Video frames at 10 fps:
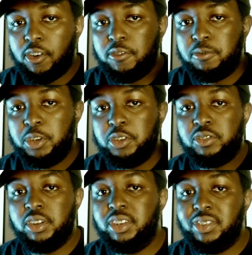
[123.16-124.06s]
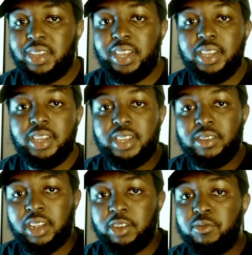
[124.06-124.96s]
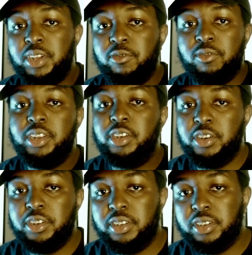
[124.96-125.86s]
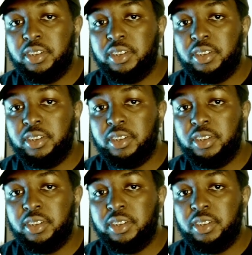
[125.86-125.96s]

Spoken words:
of what you're trying to say is like really good,